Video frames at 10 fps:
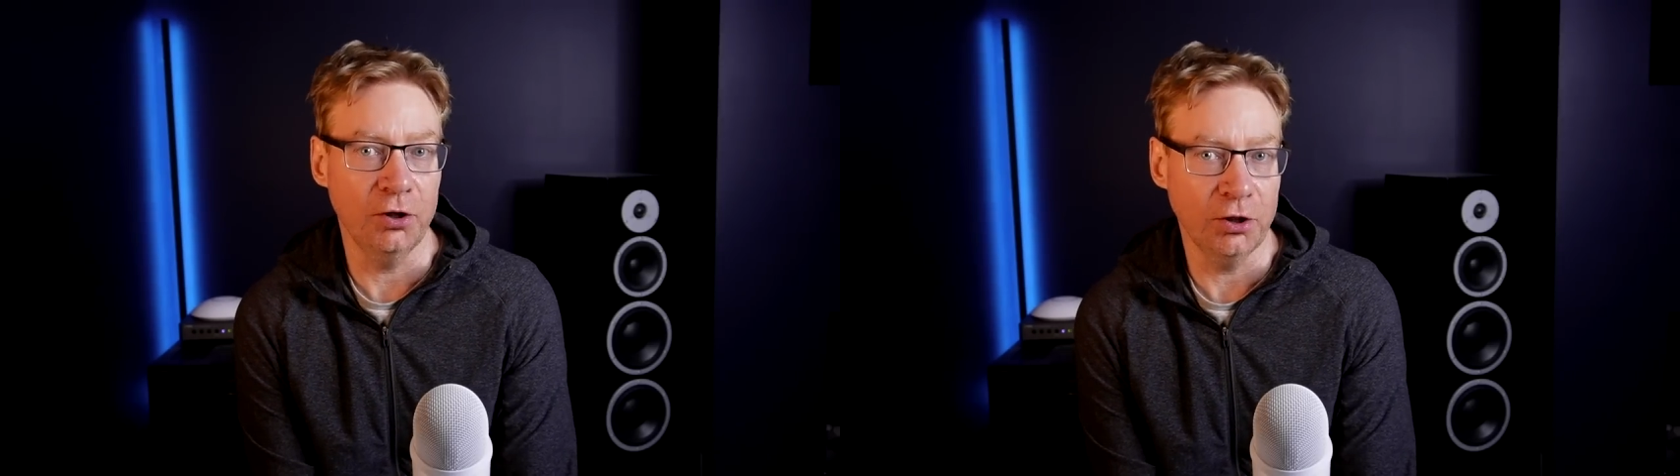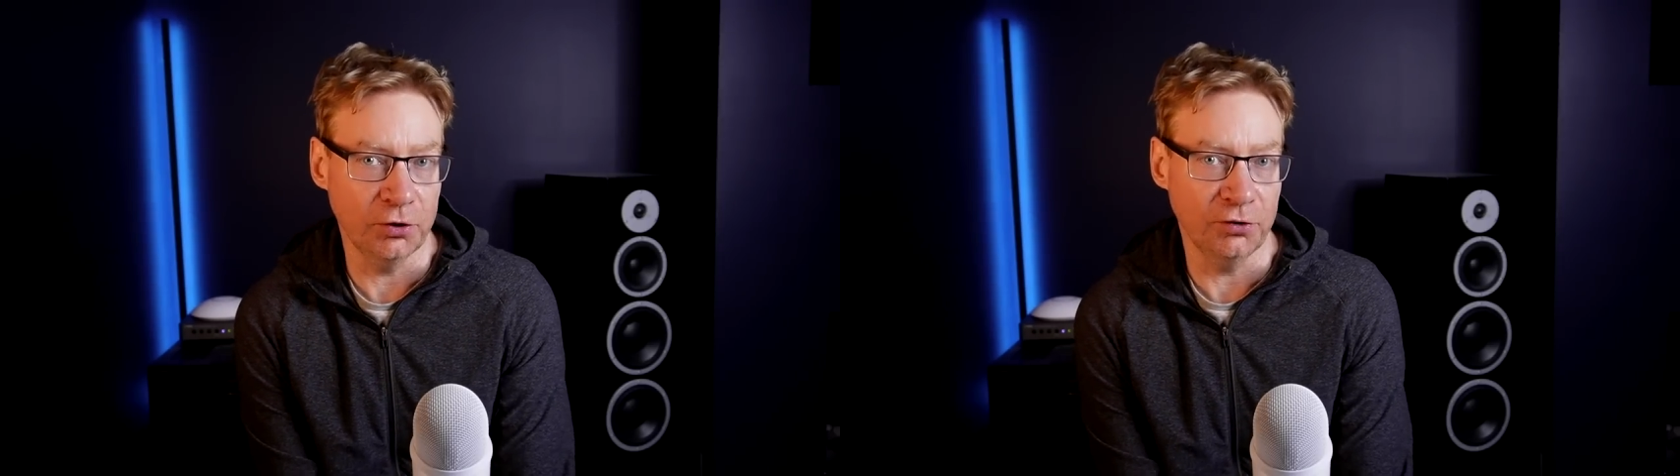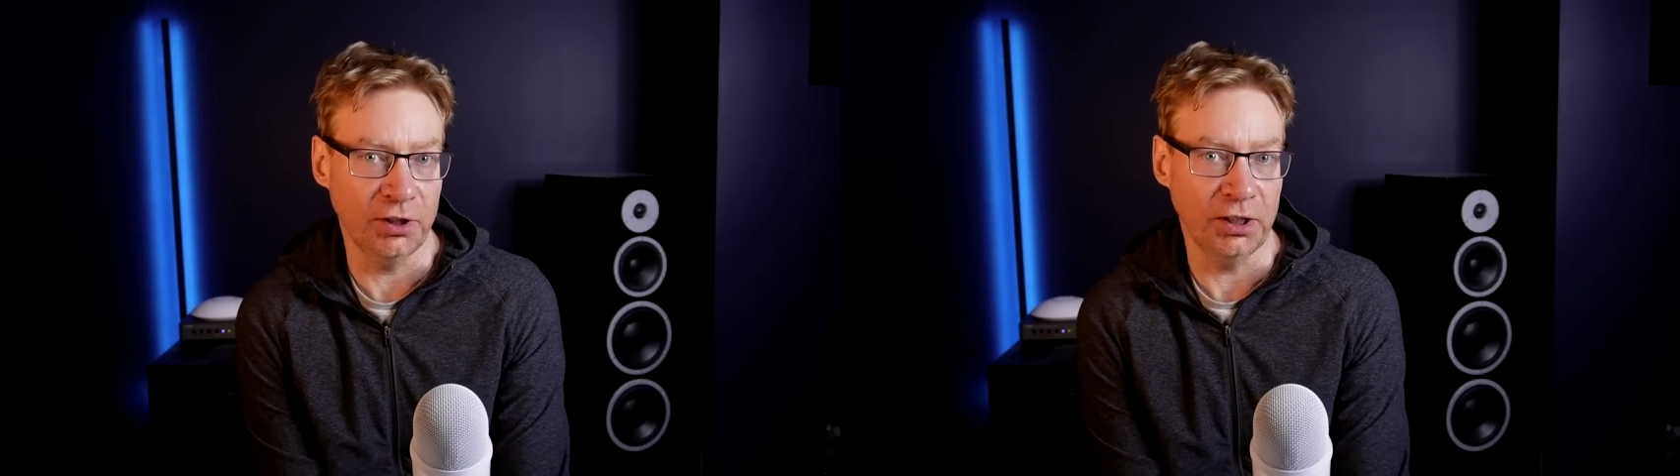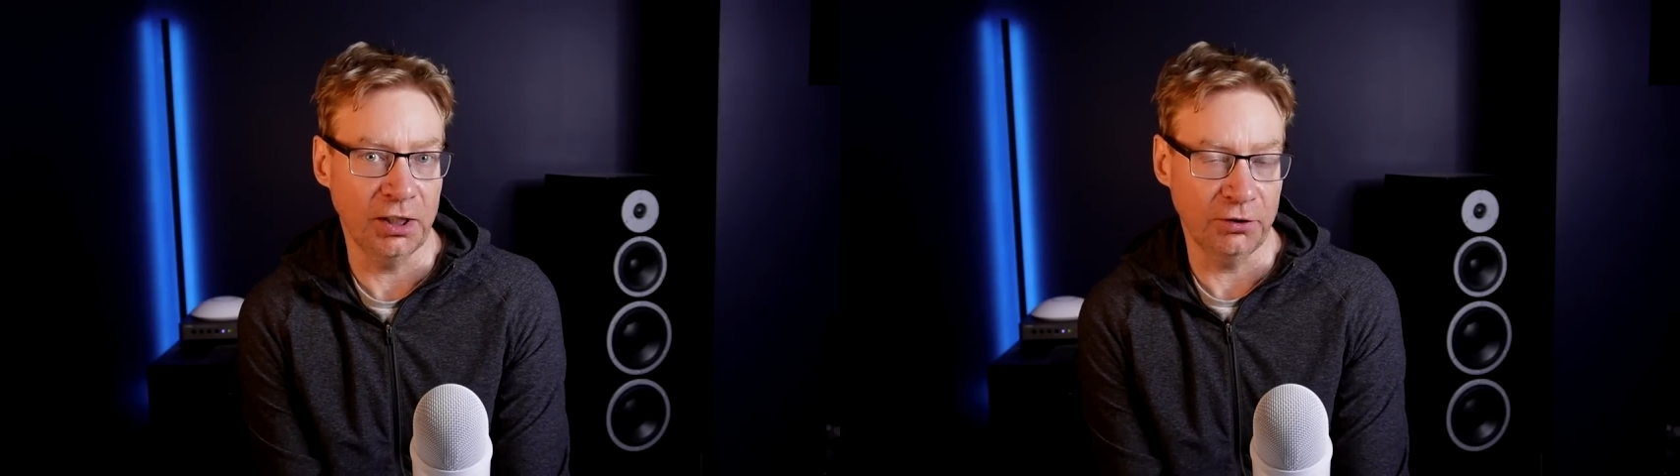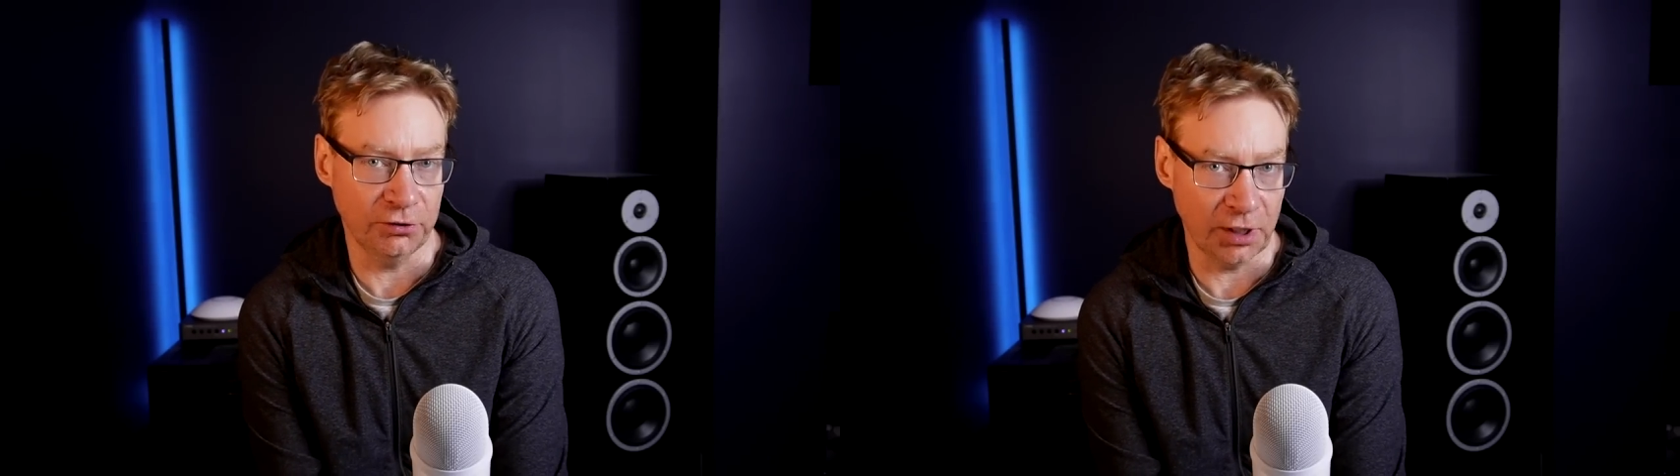are using
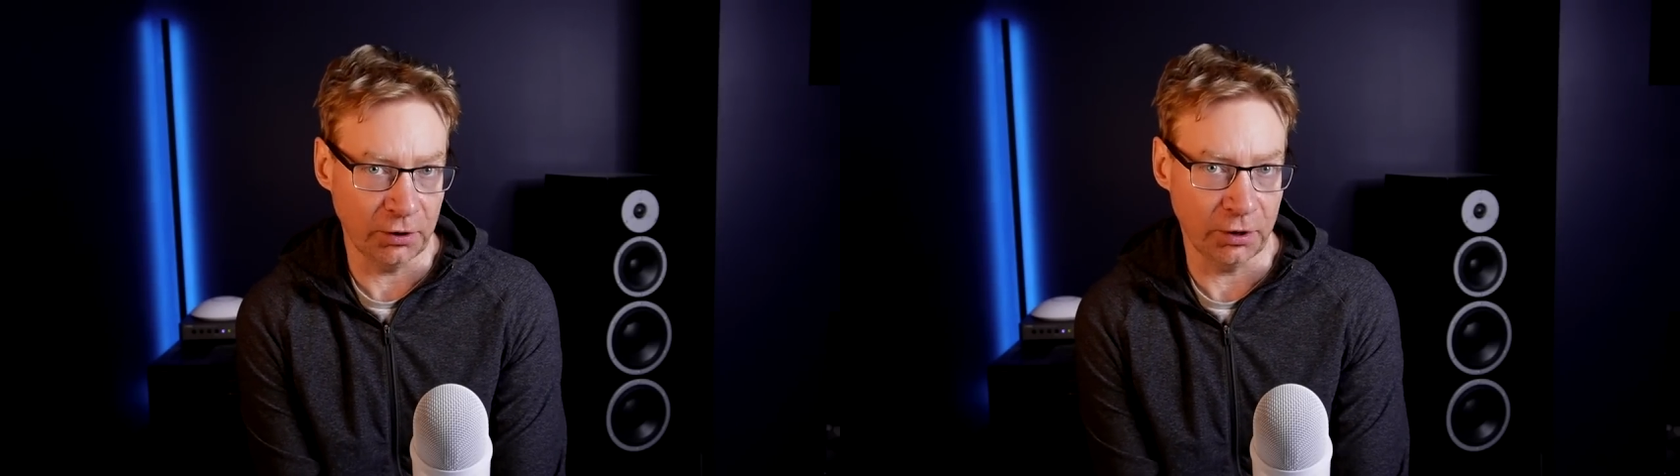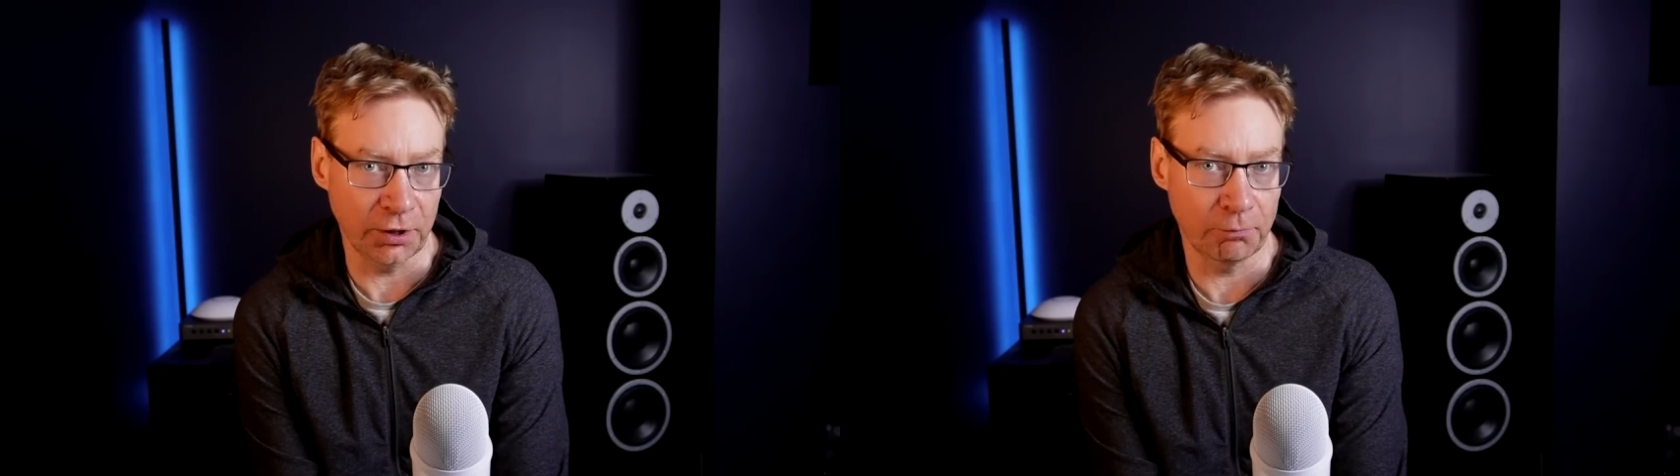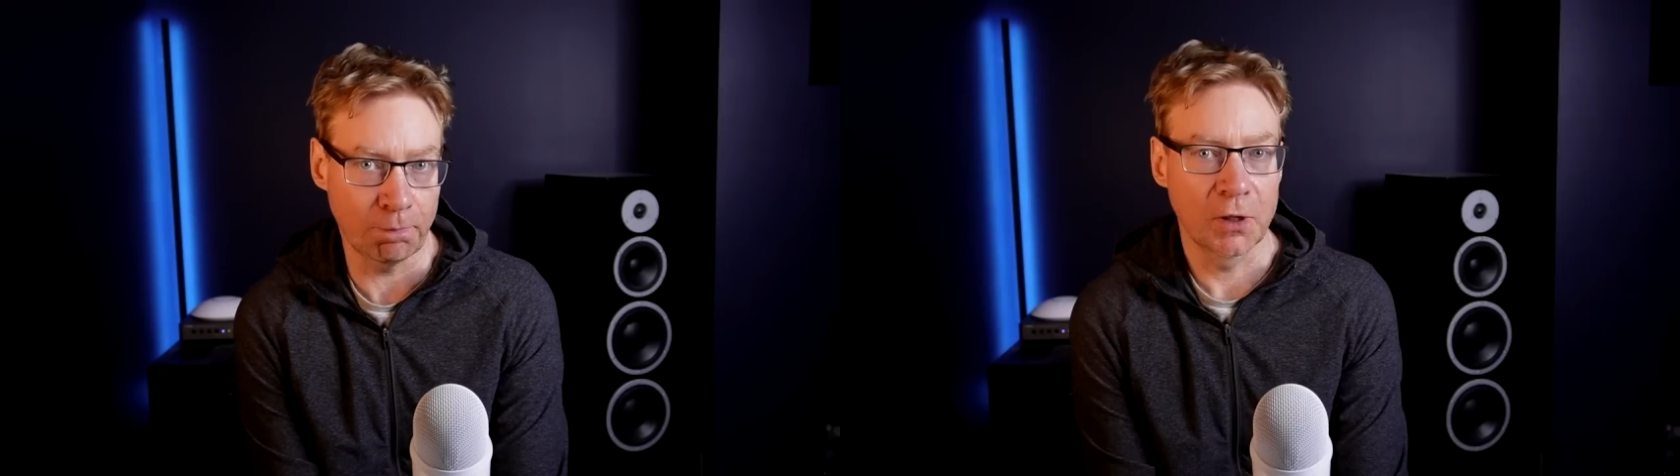in Shanghai?